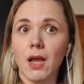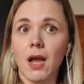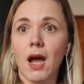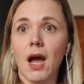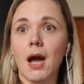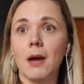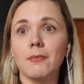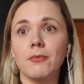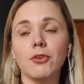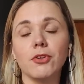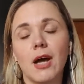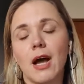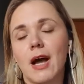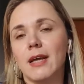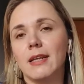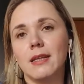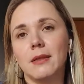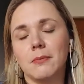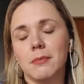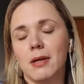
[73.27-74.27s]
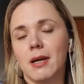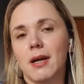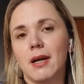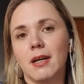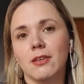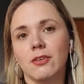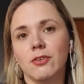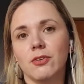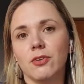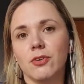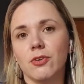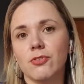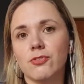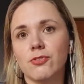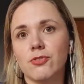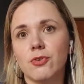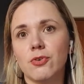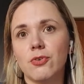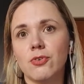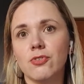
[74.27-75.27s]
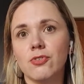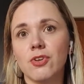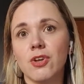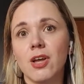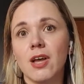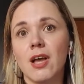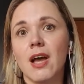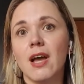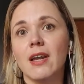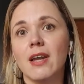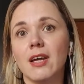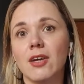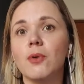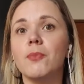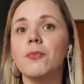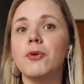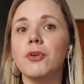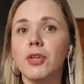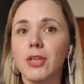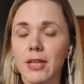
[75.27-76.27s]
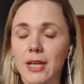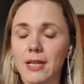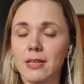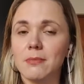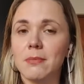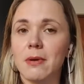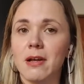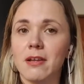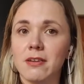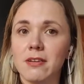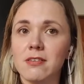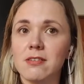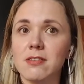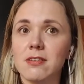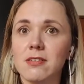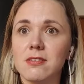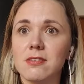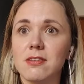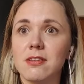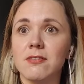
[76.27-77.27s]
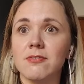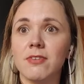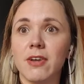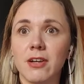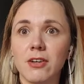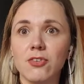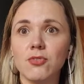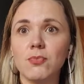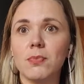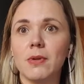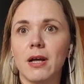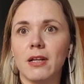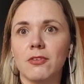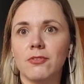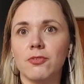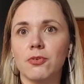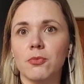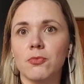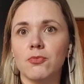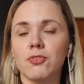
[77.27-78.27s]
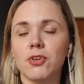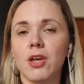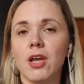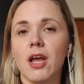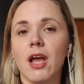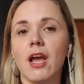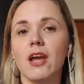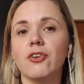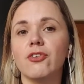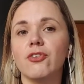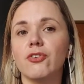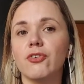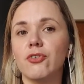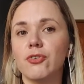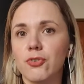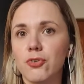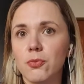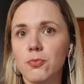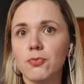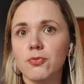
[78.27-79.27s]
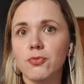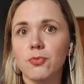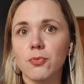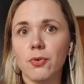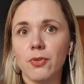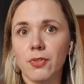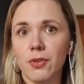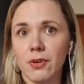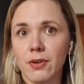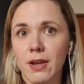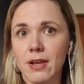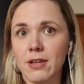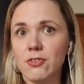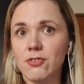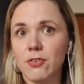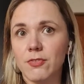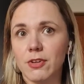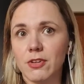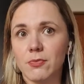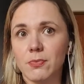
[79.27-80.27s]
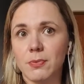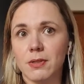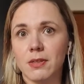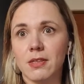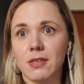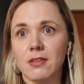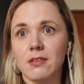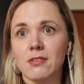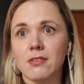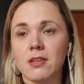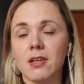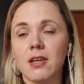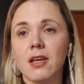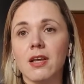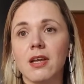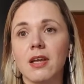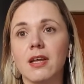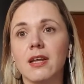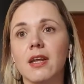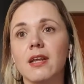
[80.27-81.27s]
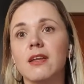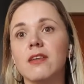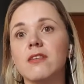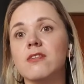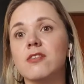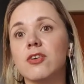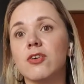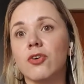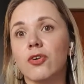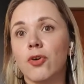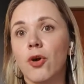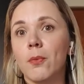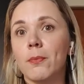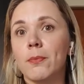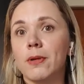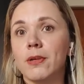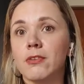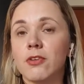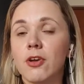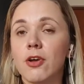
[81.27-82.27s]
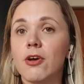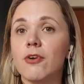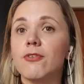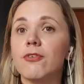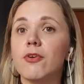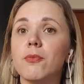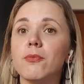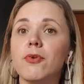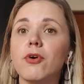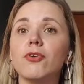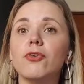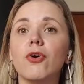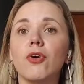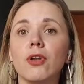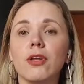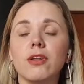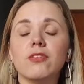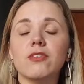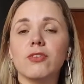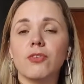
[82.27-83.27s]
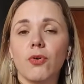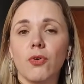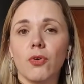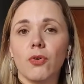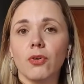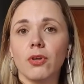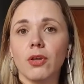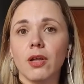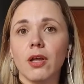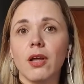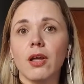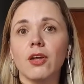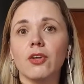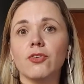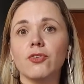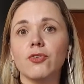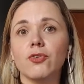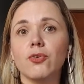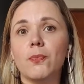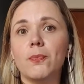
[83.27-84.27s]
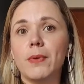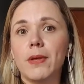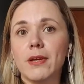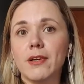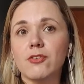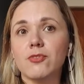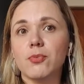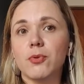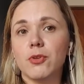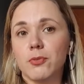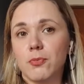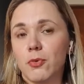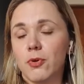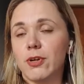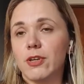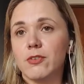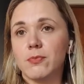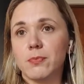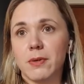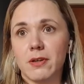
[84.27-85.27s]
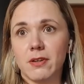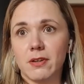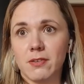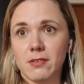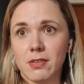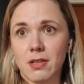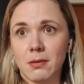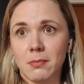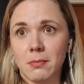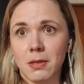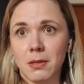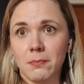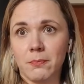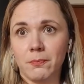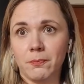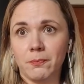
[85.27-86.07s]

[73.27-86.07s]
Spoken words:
I'm not hiding behind closed doors, and I communicate my research in various platforms and to groups with a range of expertise in energy economics, from no knowledge at all to peers with more experience than me.